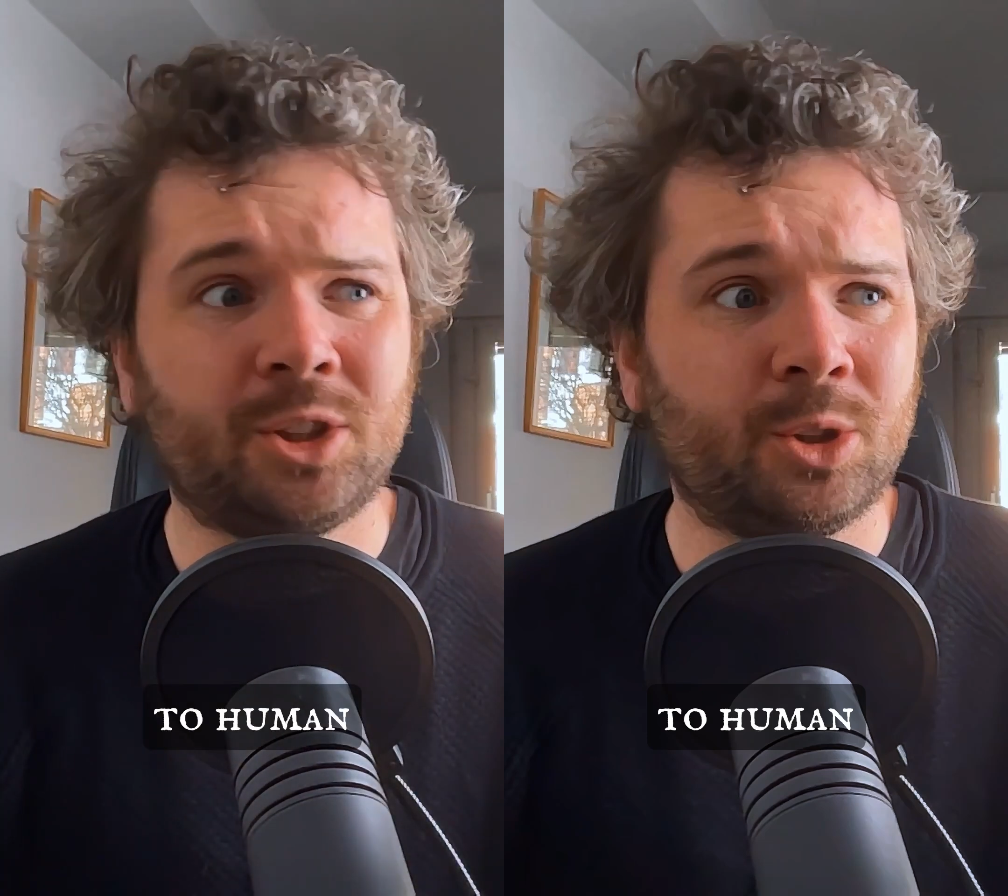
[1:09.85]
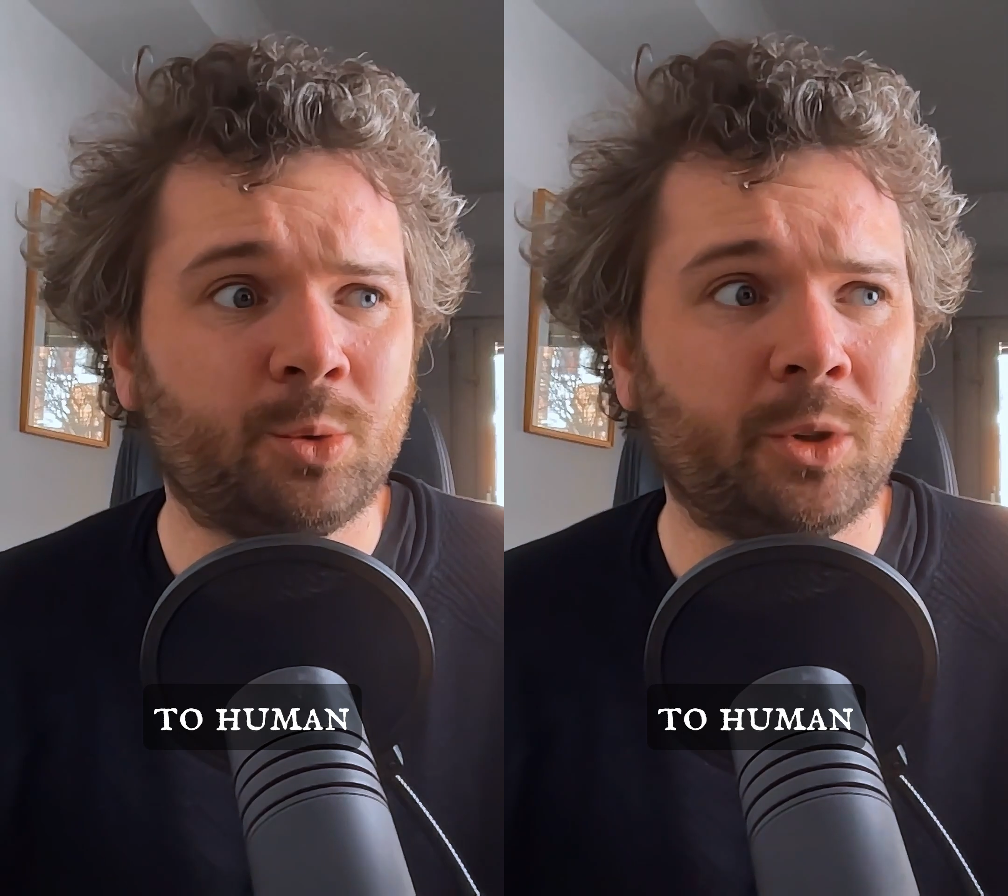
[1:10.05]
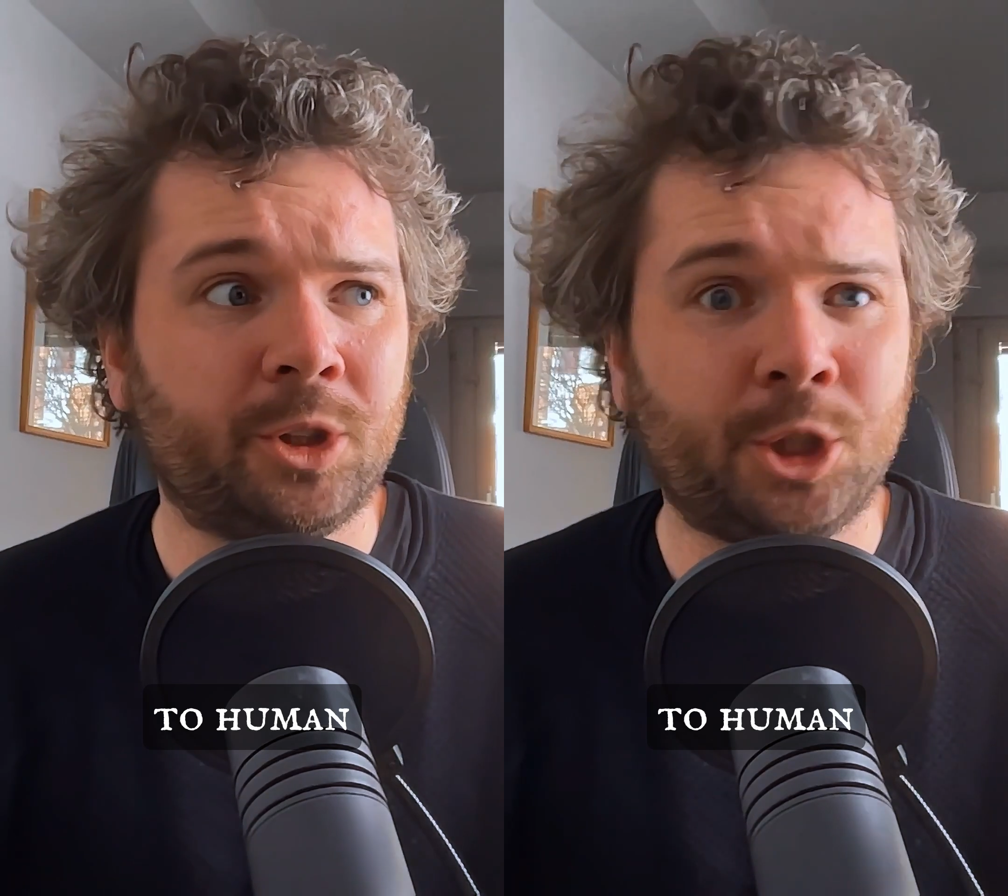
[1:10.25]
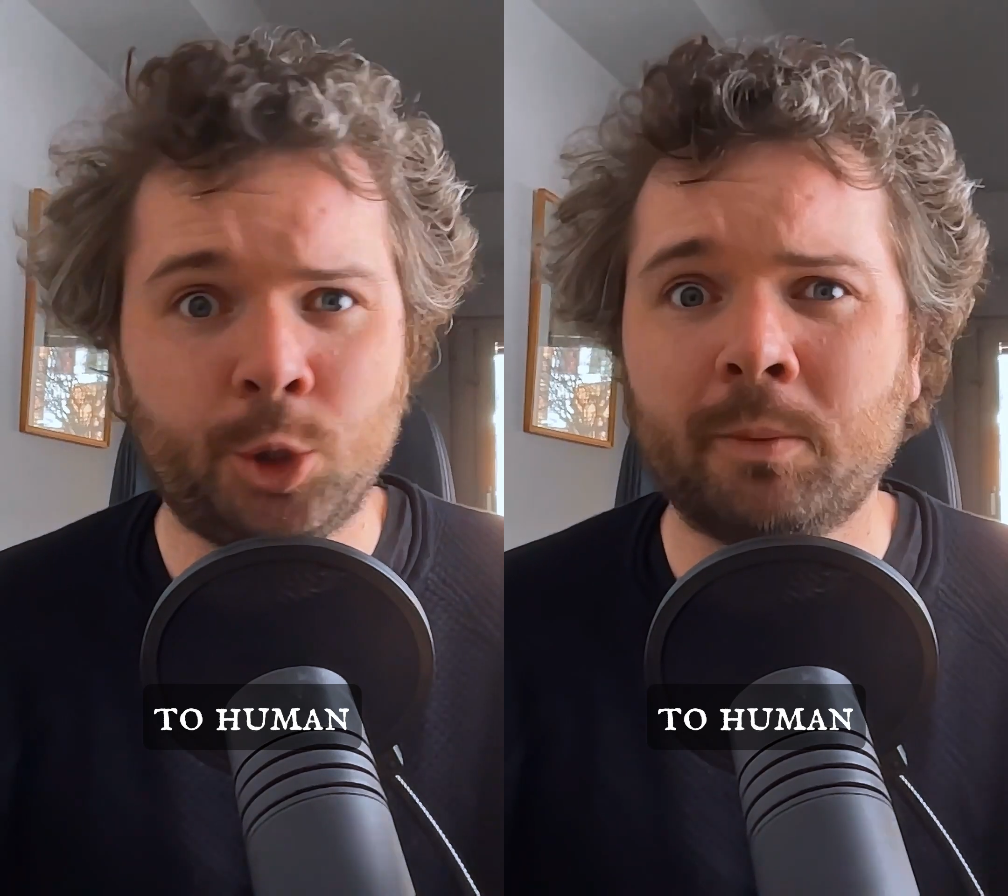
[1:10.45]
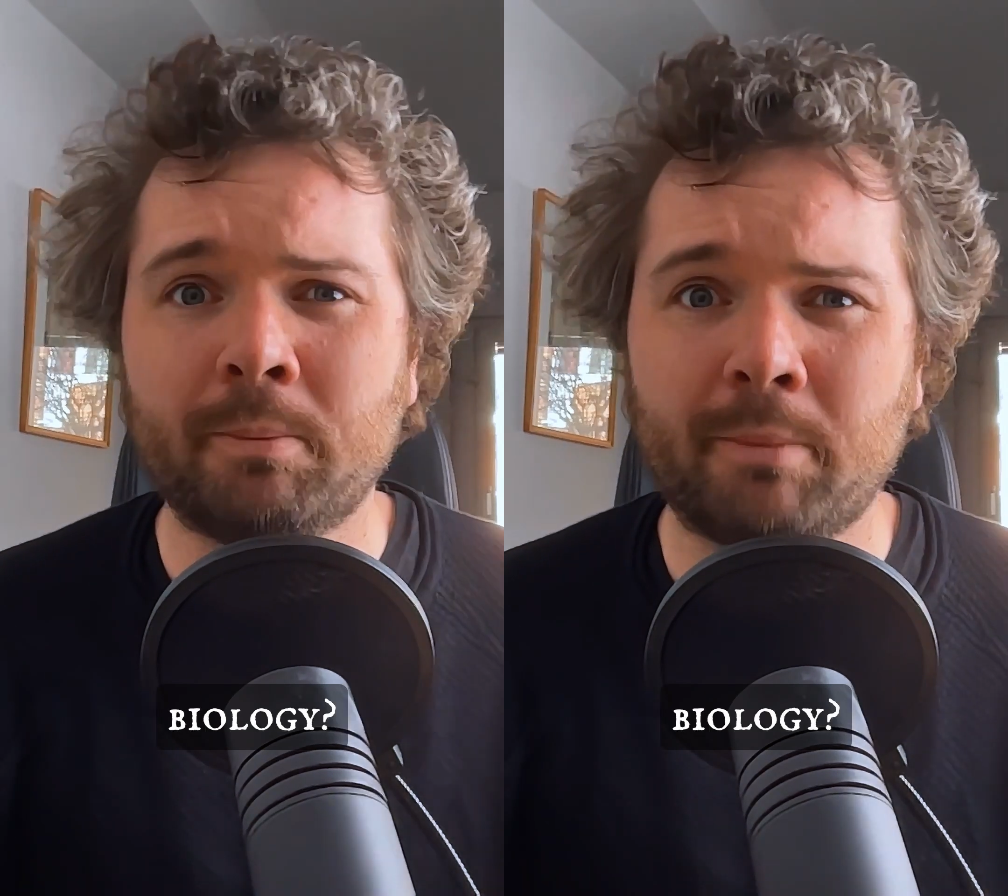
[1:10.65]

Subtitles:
to human